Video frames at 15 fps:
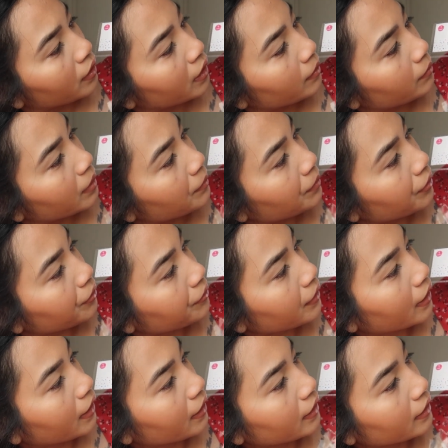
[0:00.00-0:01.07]
hip hip
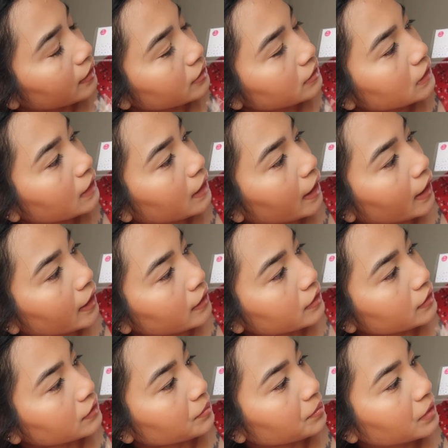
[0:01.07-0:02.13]
hooray. There's the cake,
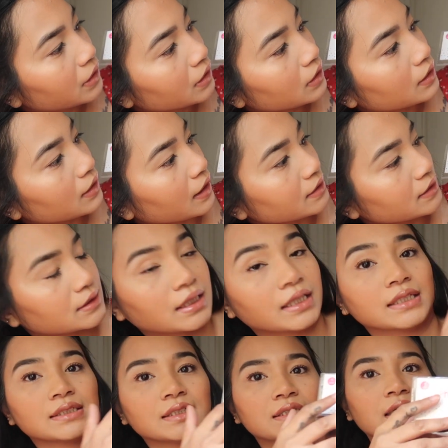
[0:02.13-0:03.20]
there's the pink glasses,
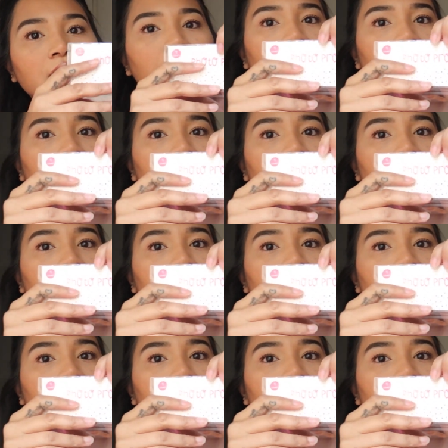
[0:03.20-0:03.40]
and it says